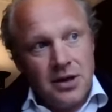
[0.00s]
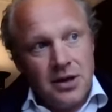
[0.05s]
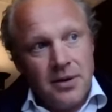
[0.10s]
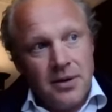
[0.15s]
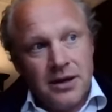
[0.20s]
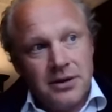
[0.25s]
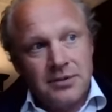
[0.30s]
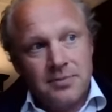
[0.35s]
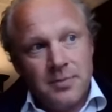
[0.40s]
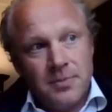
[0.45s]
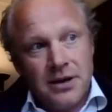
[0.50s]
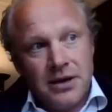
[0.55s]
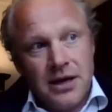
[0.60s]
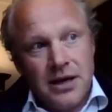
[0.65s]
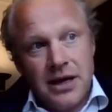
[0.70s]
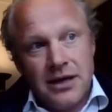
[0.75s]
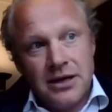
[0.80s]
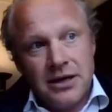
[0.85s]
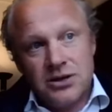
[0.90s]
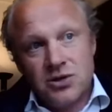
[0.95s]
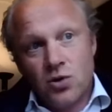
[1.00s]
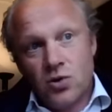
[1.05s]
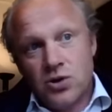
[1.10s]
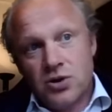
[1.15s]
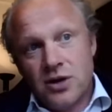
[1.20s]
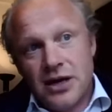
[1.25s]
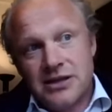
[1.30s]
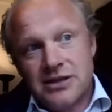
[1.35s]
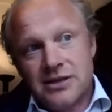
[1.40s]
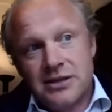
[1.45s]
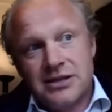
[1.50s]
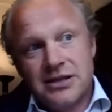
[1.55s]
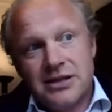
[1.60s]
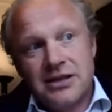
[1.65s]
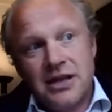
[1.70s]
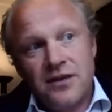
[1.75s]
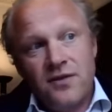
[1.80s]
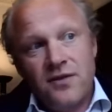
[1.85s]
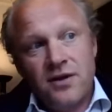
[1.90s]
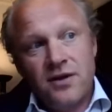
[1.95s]
But and it also has a
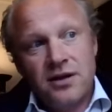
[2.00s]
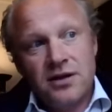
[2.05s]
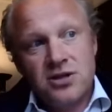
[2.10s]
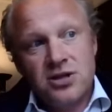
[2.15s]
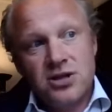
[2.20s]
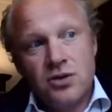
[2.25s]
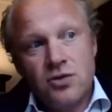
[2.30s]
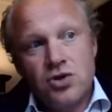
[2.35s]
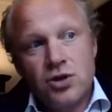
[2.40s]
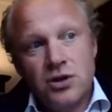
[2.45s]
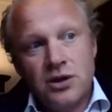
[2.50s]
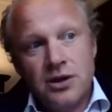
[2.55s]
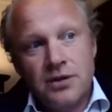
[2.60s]
significant social